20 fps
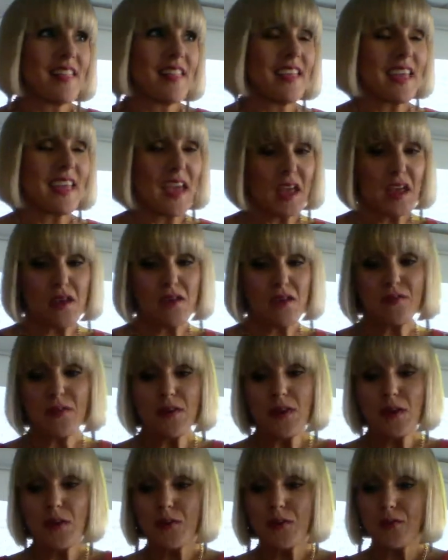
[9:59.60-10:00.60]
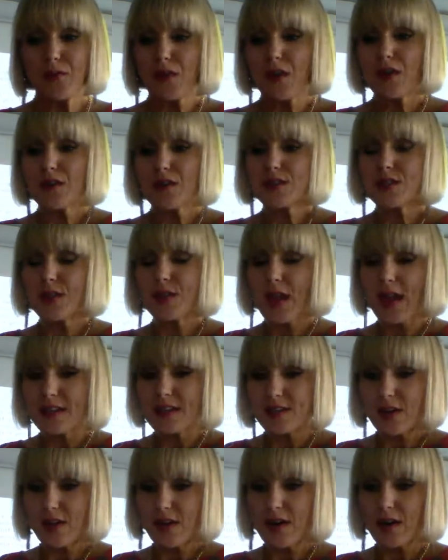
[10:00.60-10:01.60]
The cave you fear to
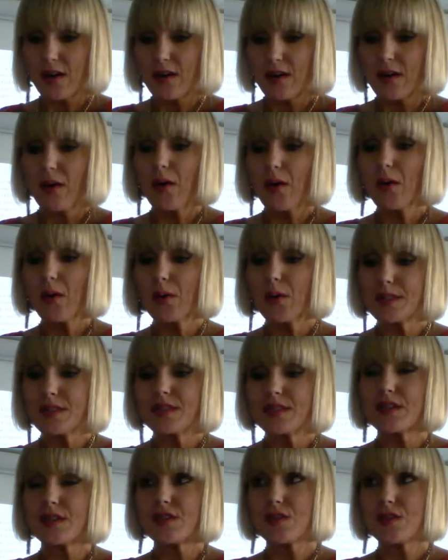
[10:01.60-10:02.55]
enter holds the